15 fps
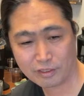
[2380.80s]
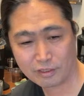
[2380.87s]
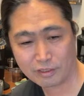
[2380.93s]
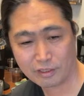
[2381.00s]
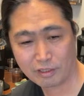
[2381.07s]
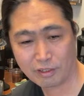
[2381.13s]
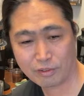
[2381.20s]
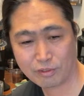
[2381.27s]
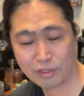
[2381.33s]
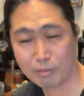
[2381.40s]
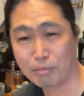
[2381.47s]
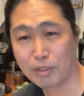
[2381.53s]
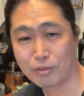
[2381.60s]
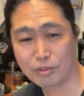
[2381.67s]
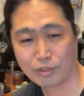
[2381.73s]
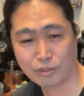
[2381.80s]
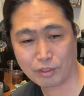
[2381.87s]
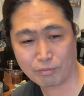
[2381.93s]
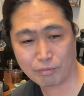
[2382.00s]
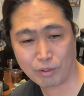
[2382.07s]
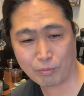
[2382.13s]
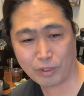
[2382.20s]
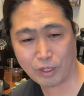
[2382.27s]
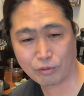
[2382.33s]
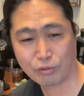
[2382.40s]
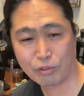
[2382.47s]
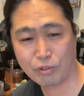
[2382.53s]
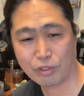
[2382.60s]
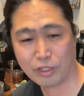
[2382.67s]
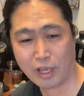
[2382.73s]
Dylan say P64. We got
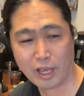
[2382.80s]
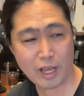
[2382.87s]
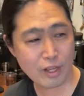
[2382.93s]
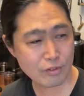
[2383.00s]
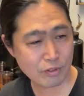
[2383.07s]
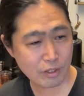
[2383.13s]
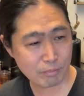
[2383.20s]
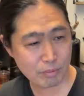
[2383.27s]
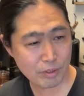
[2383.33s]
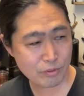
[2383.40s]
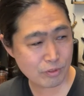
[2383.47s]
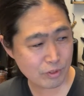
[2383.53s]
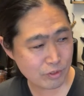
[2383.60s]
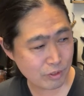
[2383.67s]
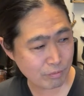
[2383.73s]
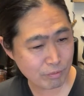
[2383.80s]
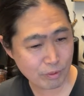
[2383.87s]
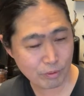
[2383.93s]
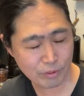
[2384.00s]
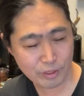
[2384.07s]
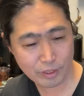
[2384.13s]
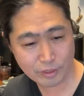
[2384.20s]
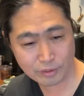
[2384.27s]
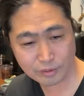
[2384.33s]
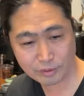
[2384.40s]
two casts and P64, okay.